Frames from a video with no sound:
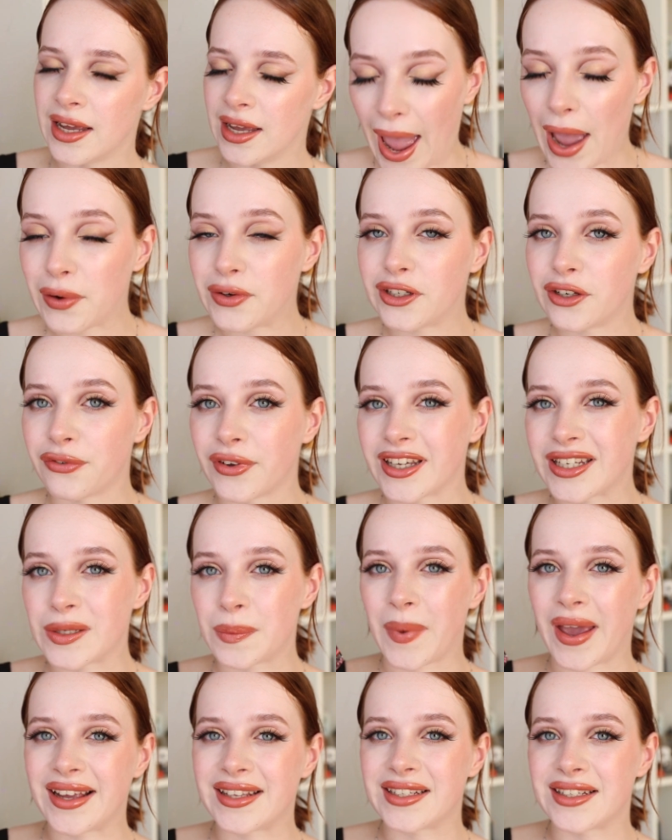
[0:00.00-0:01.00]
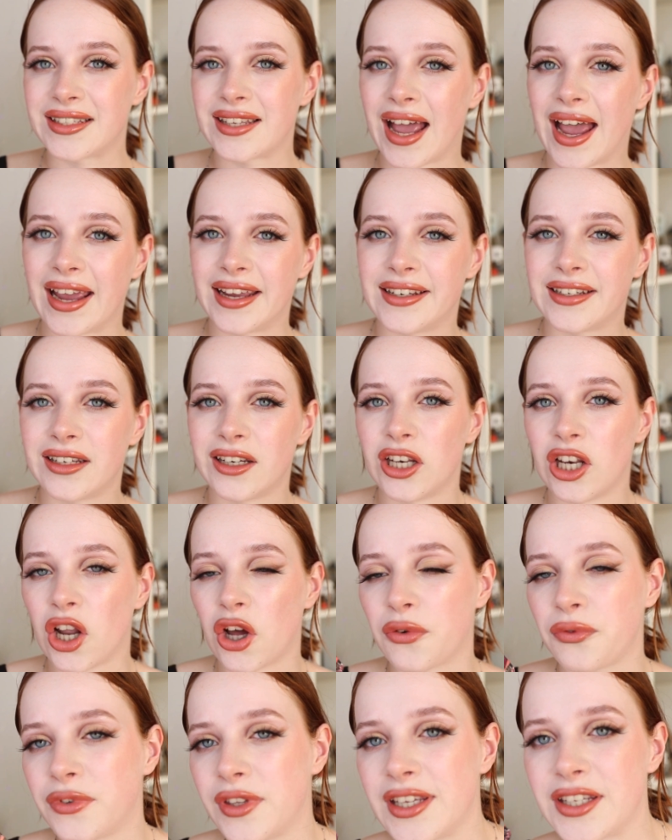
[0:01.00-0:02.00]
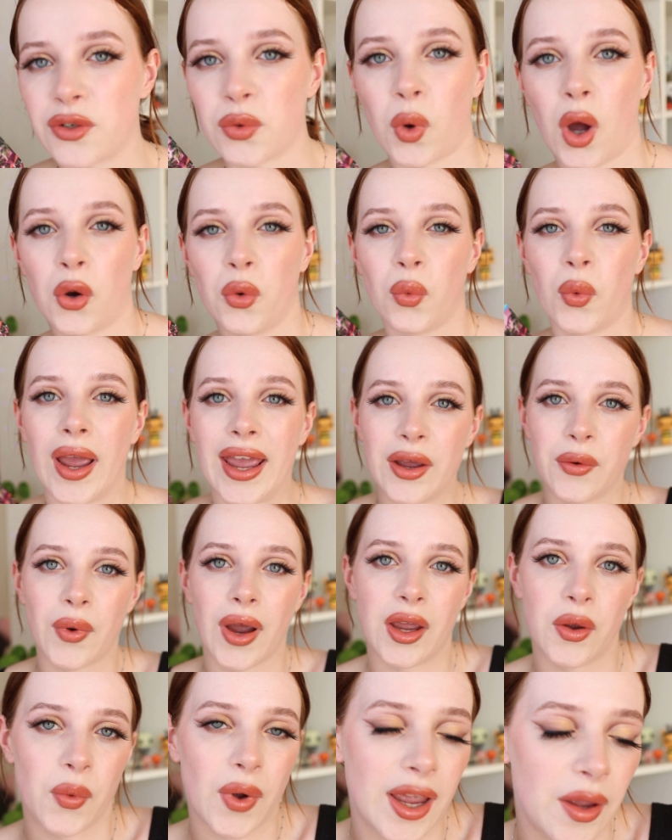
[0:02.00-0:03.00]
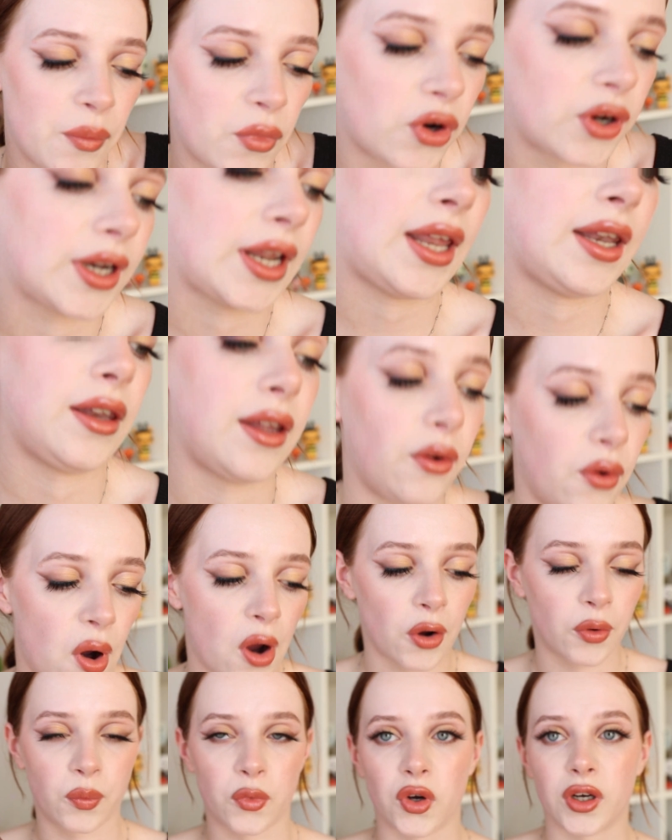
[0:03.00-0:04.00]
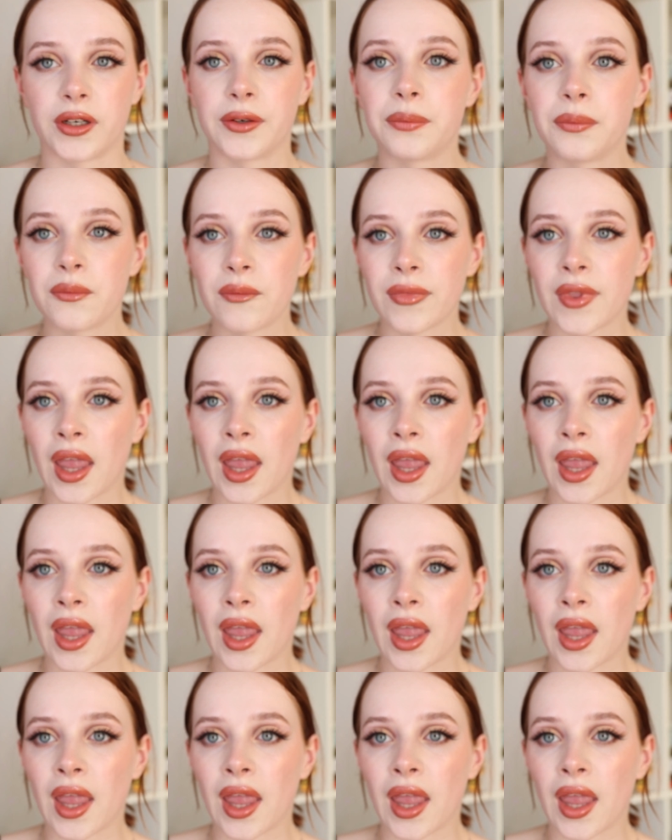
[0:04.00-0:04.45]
I would have expected I'd love this one way more than the Rome one.